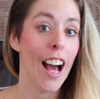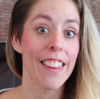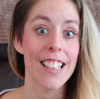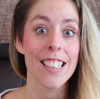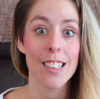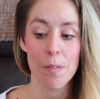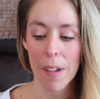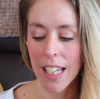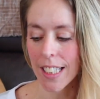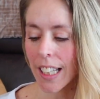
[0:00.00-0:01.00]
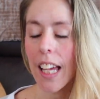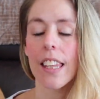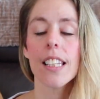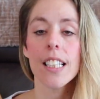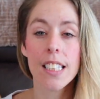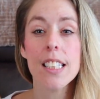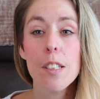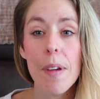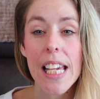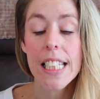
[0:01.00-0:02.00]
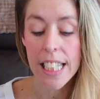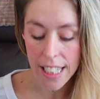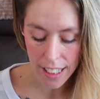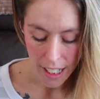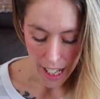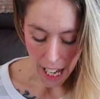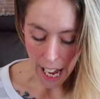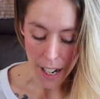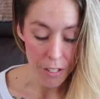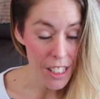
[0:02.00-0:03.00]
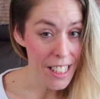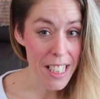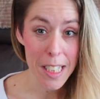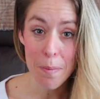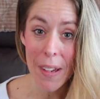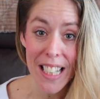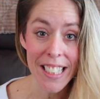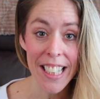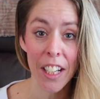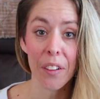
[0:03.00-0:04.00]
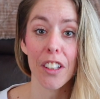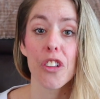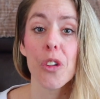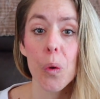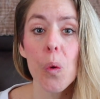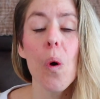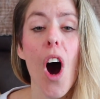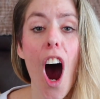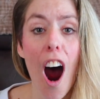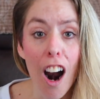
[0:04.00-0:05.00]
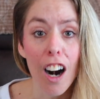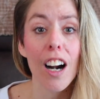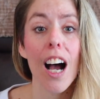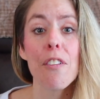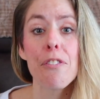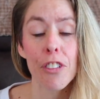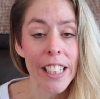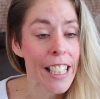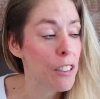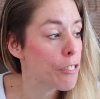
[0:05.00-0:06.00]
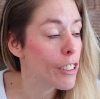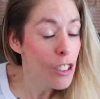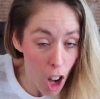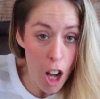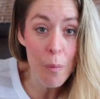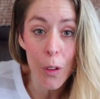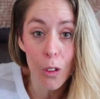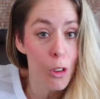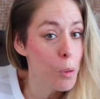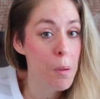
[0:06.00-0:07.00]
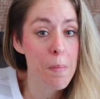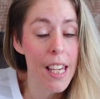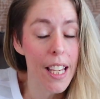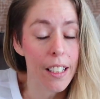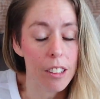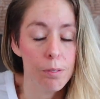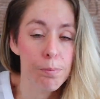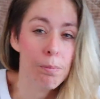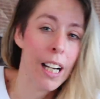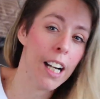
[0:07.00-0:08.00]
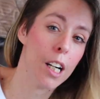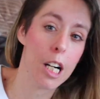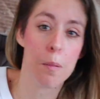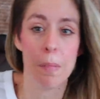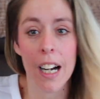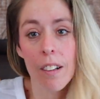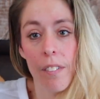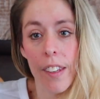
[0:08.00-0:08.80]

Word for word: This is amazing. This is amazing. Everything is amazing, Kira. You are a freaking phenomenal human being. Right? Right.